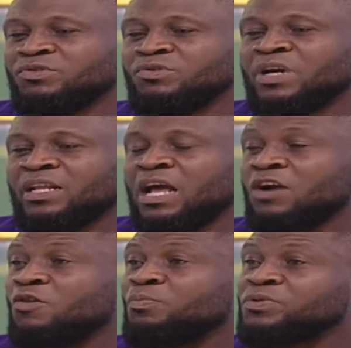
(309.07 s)
you look at our
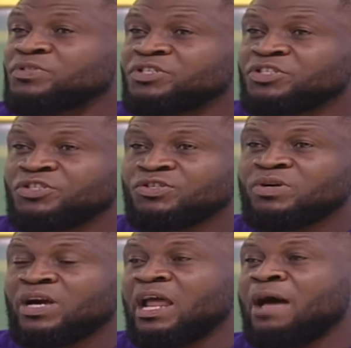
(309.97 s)
composition, you
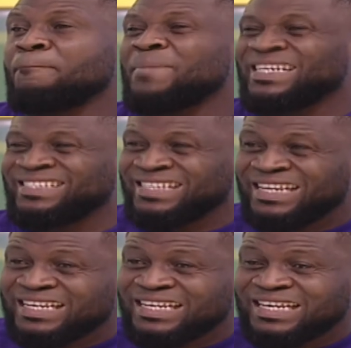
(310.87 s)
look at our mixing.